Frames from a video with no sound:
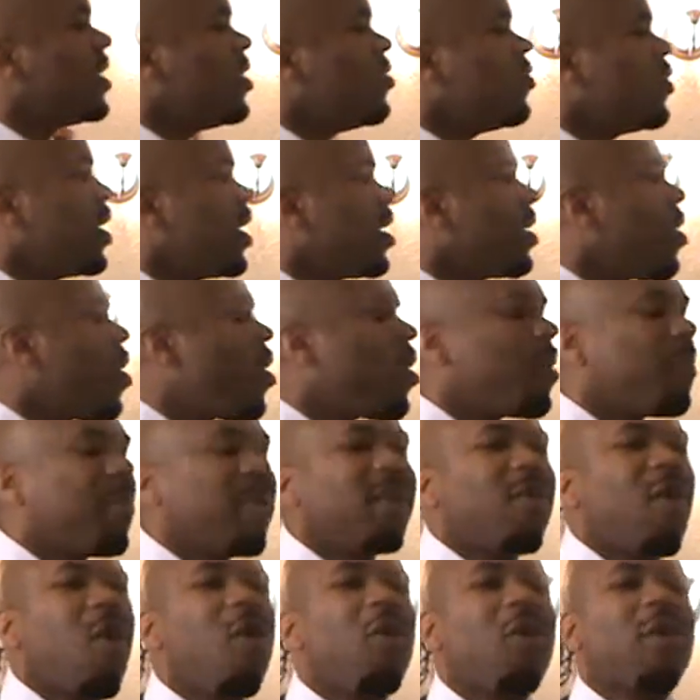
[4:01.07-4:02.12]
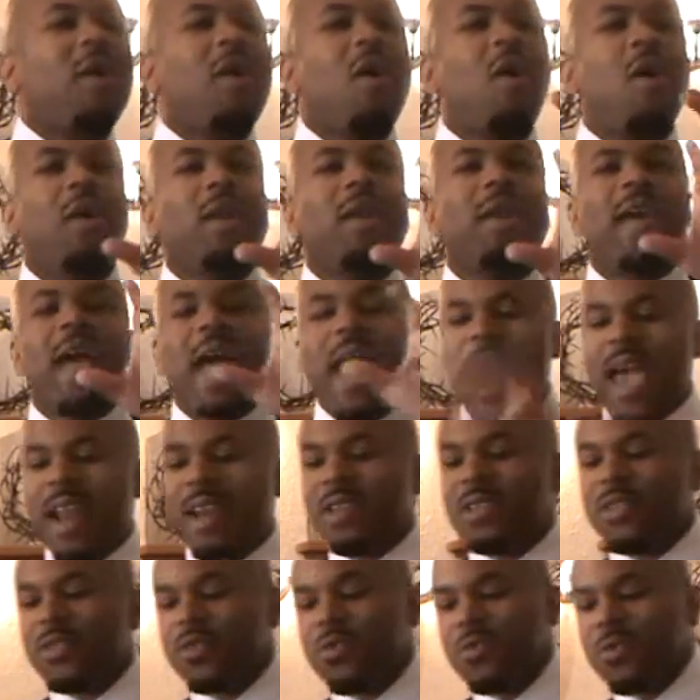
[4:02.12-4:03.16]
and you get caught up in all of the
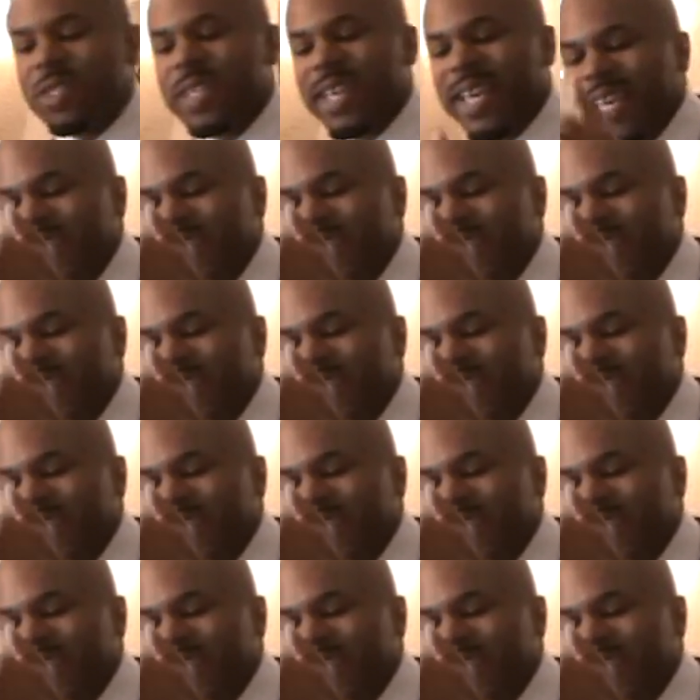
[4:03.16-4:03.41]
attitudes,